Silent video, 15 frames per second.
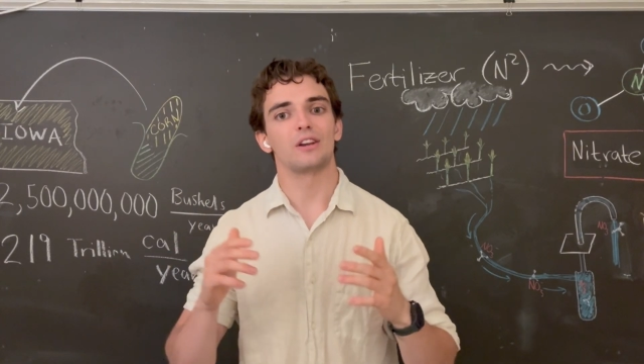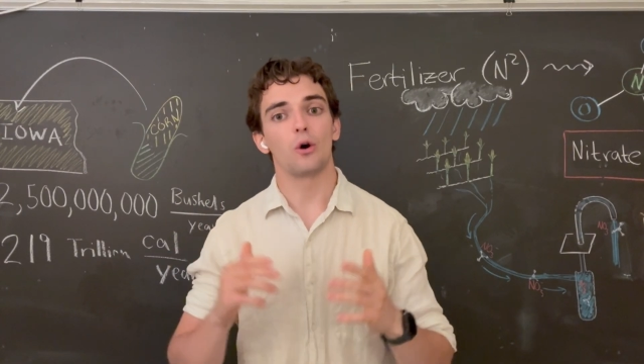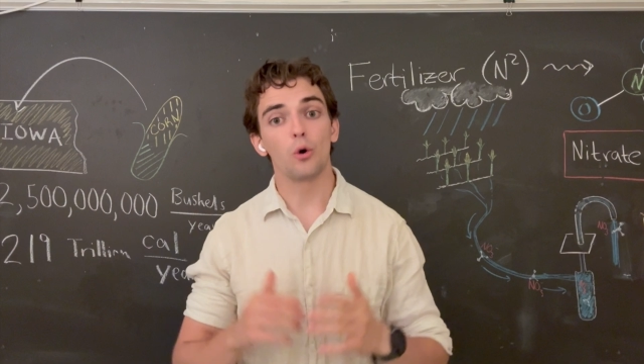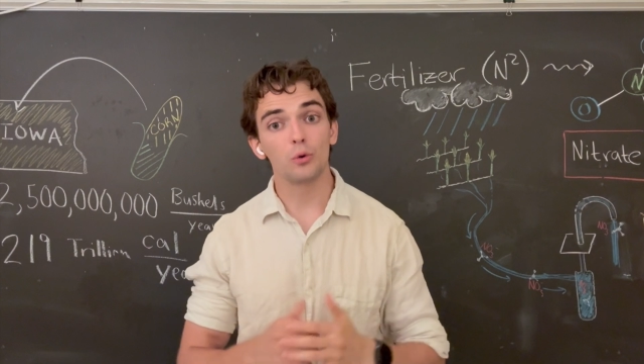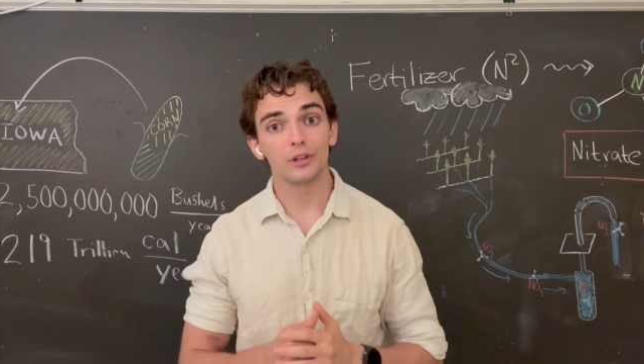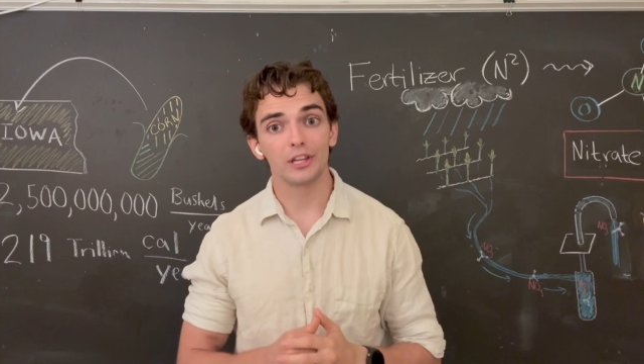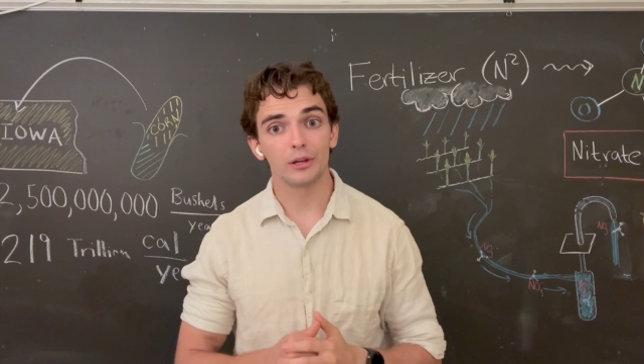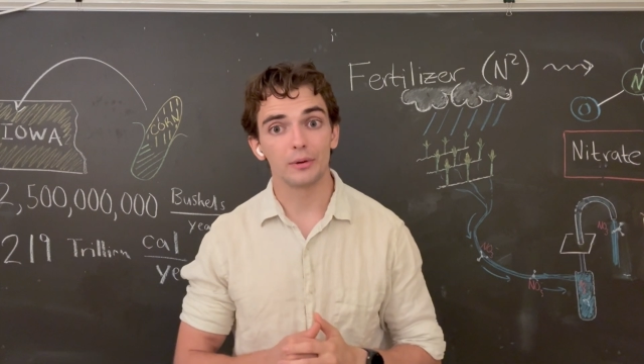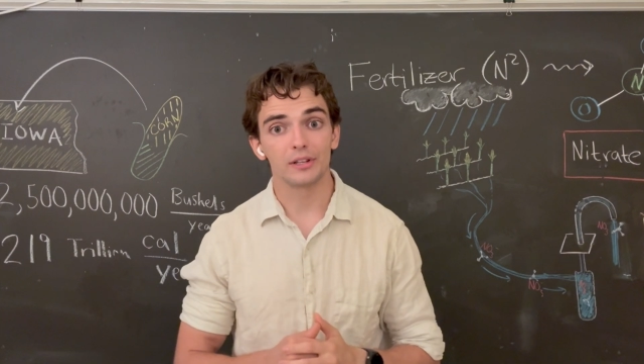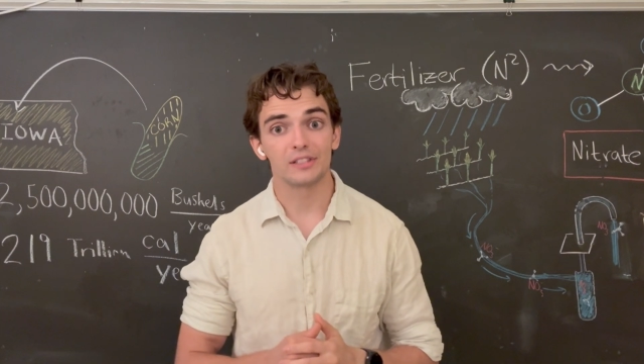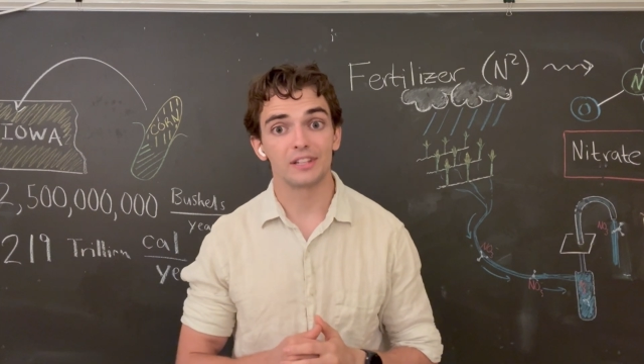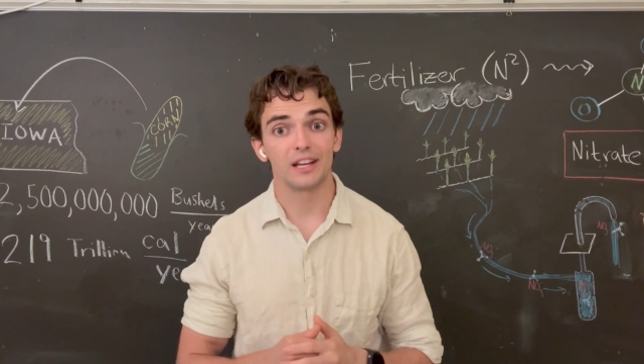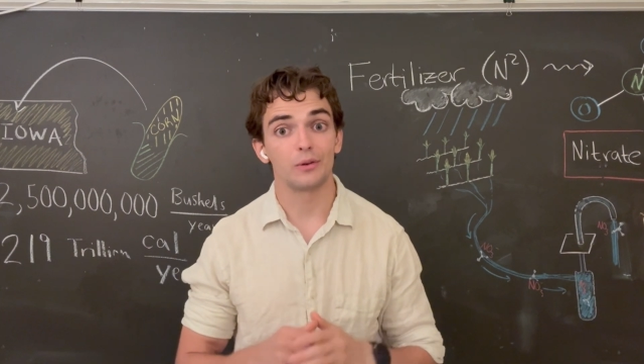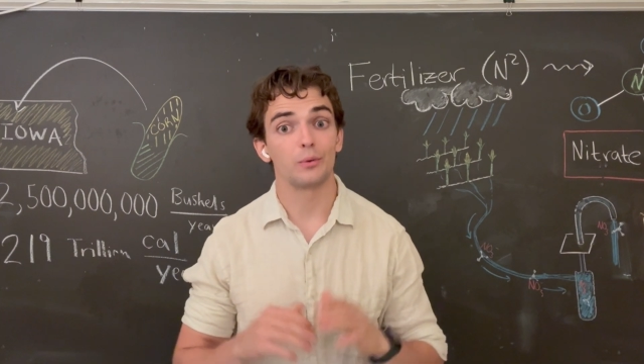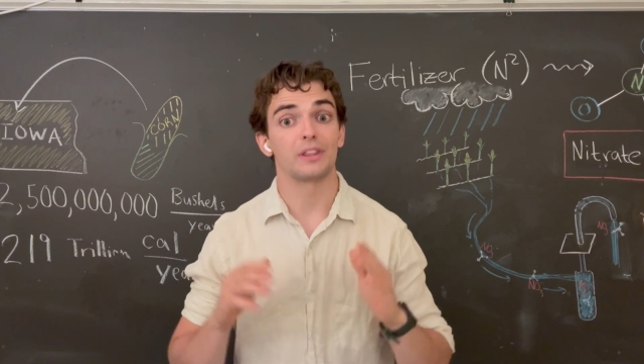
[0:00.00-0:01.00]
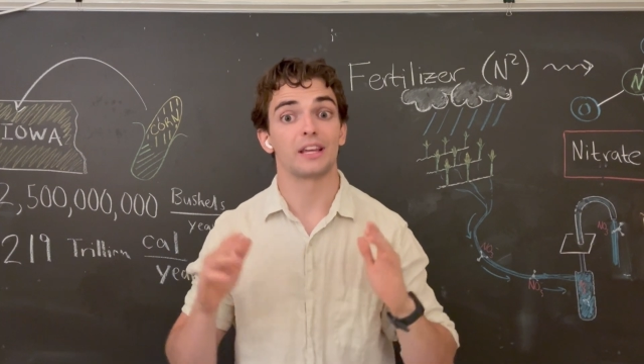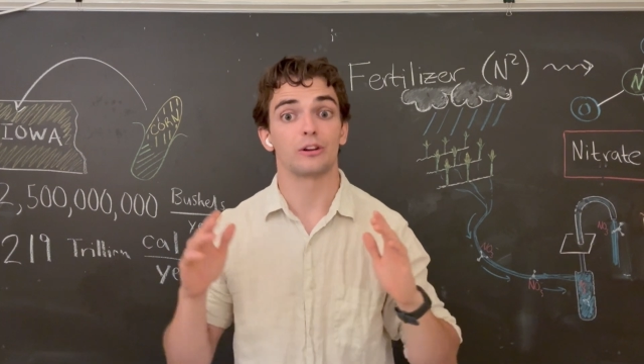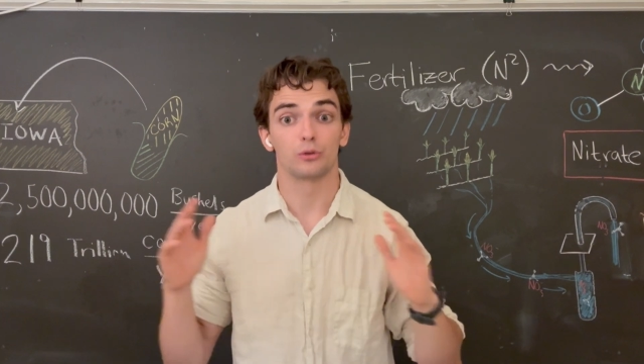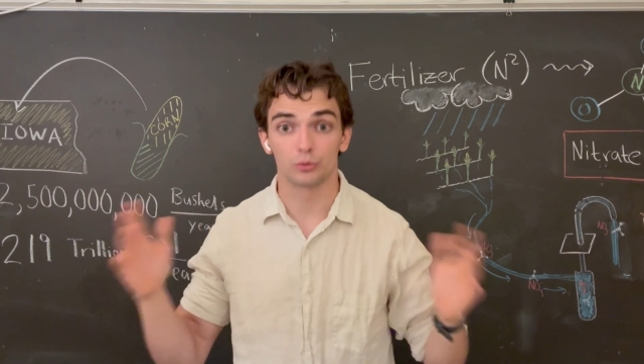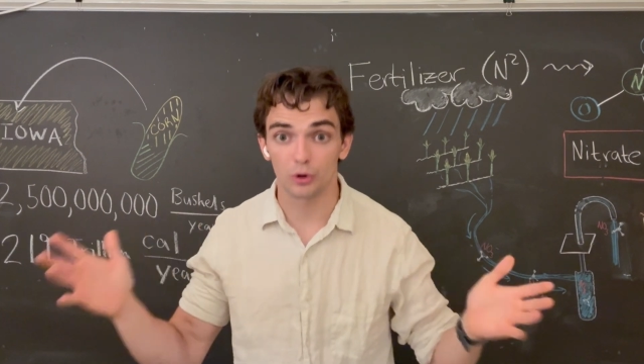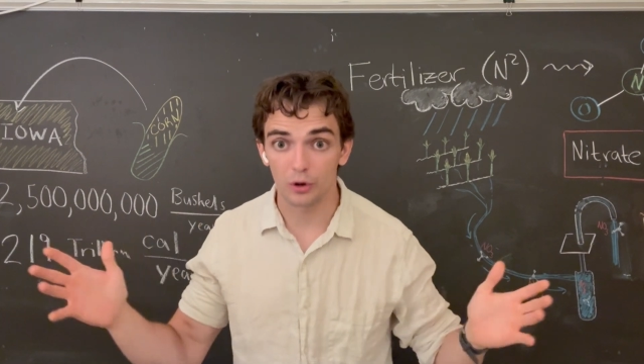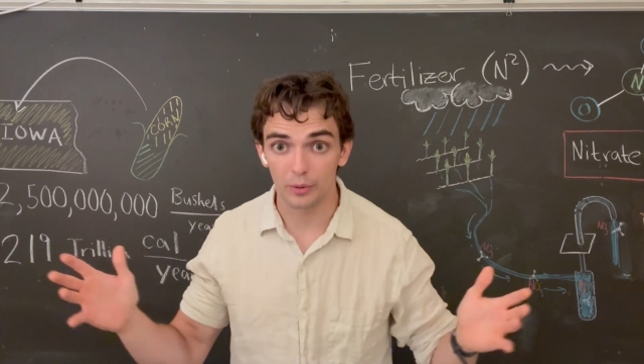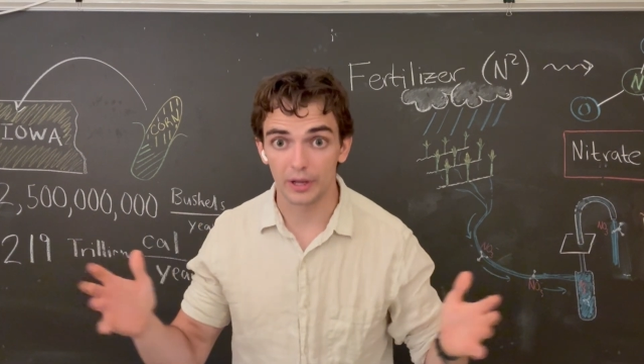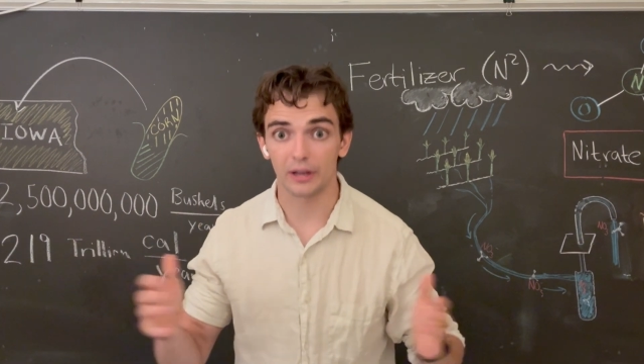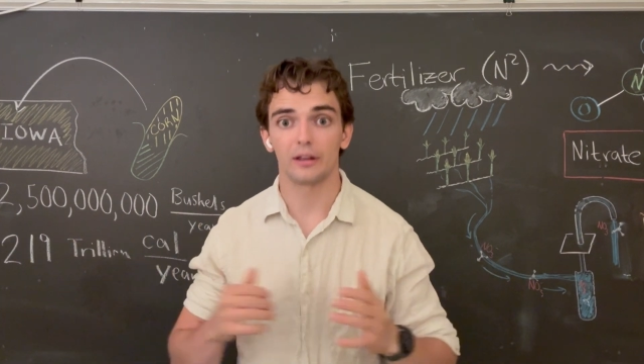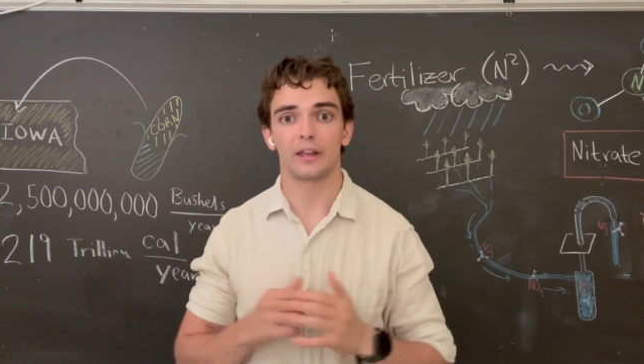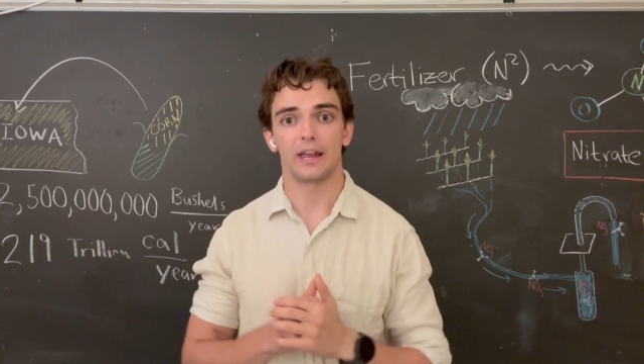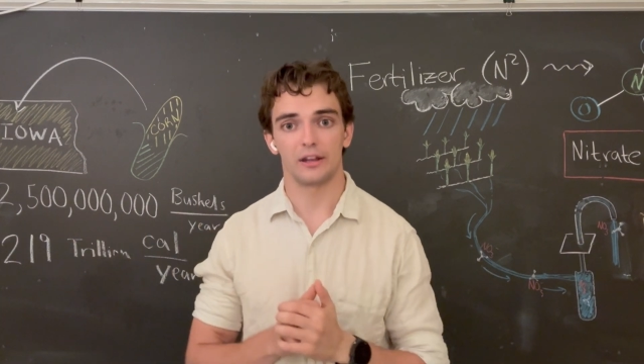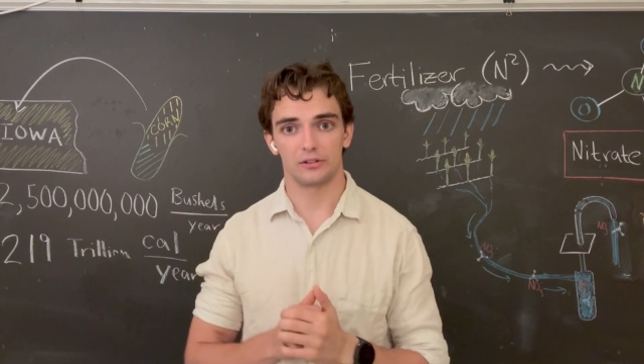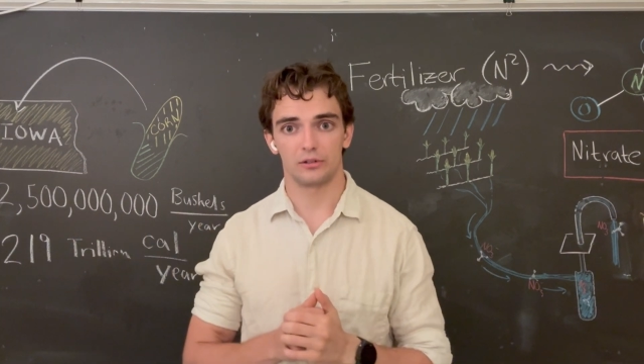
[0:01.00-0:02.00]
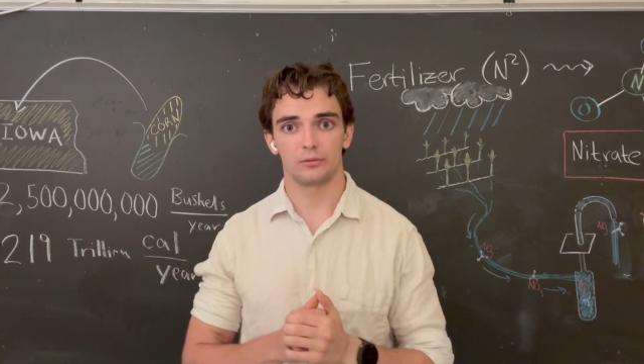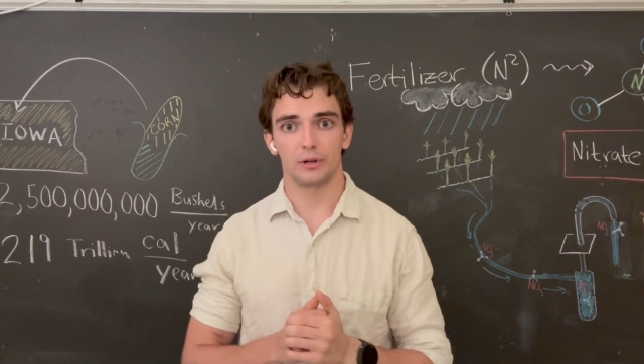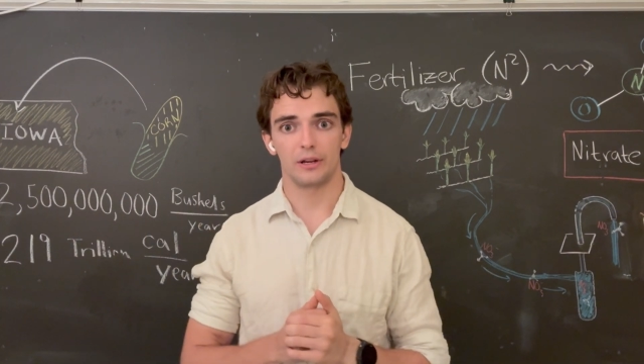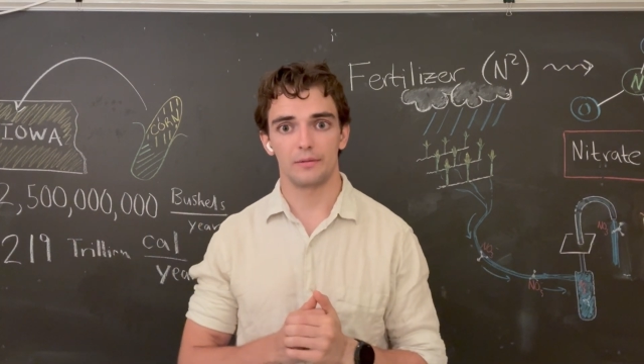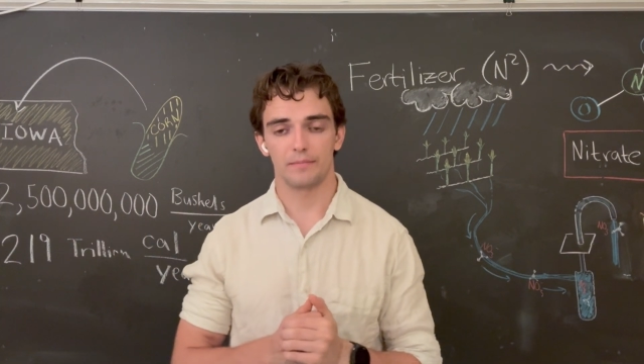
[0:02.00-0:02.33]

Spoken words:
only US state with a growing cancer rate.